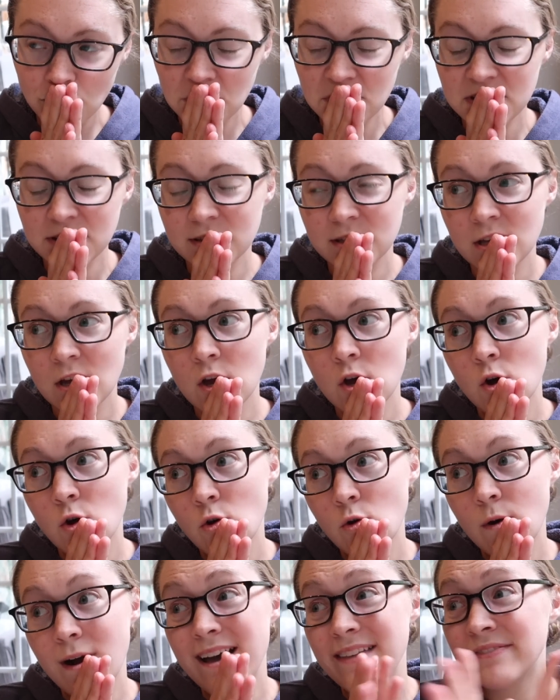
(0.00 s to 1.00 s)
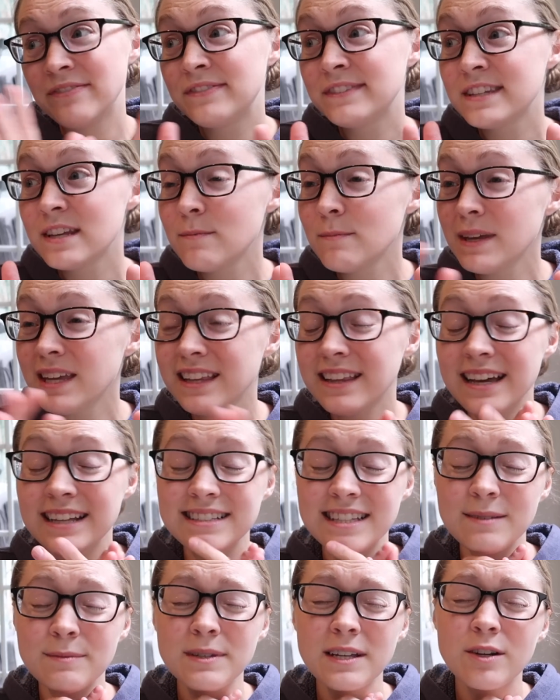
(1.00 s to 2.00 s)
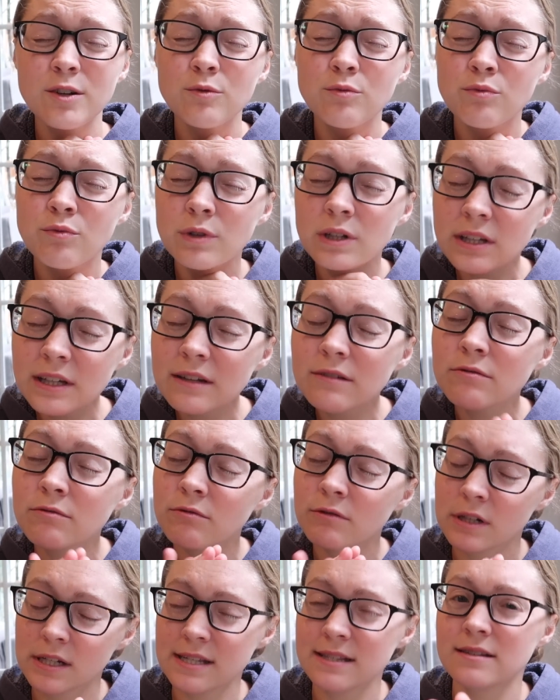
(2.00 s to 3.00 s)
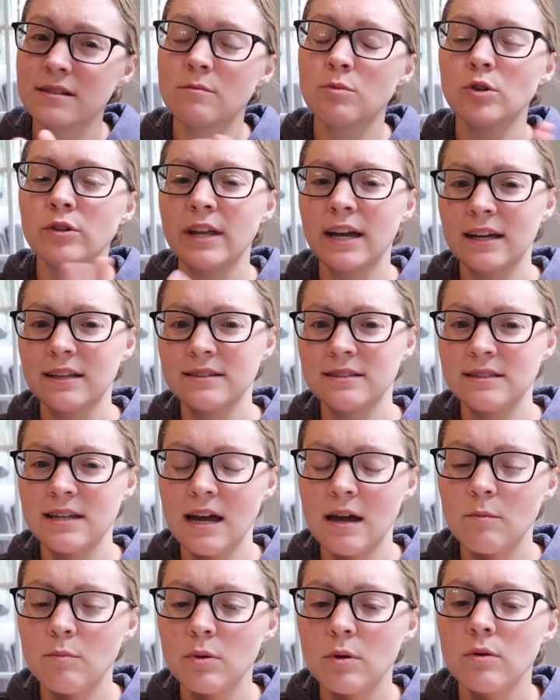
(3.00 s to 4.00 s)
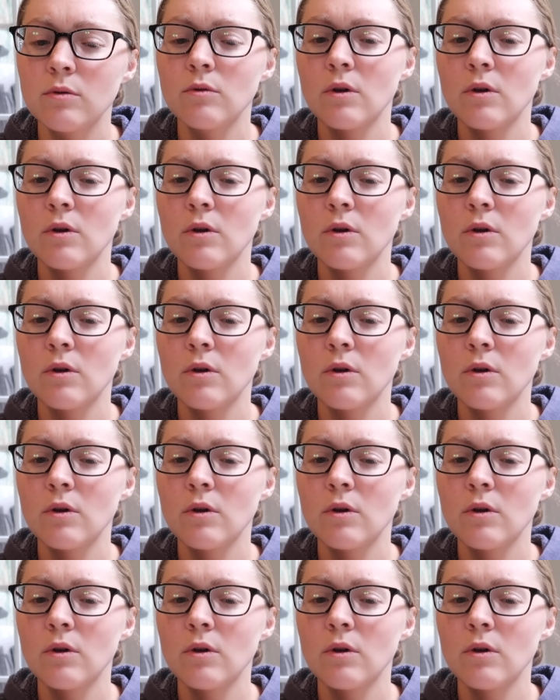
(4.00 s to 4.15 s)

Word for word: So to me, that seems like a really reasonable next step.